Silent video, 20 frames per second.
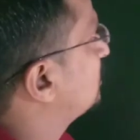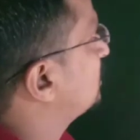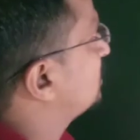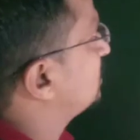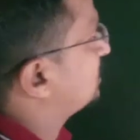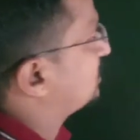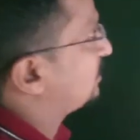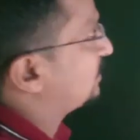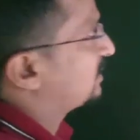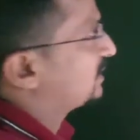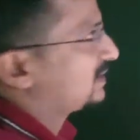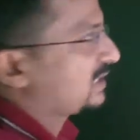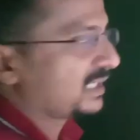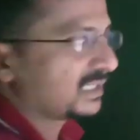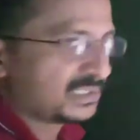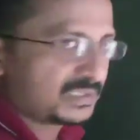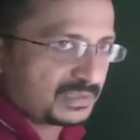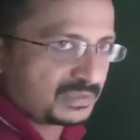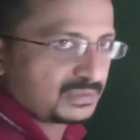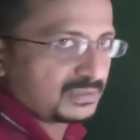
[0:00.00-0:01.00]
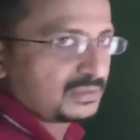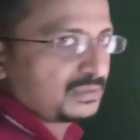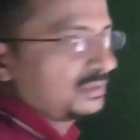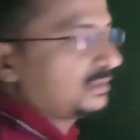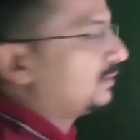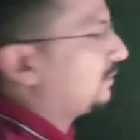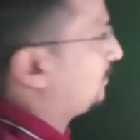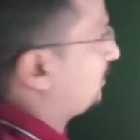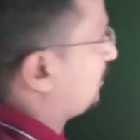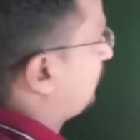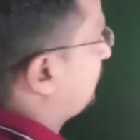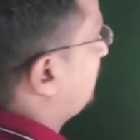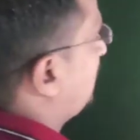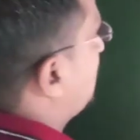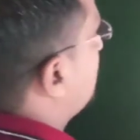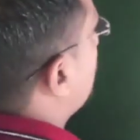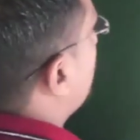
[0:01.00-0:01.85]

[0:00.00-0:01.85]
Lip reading: Just we start from that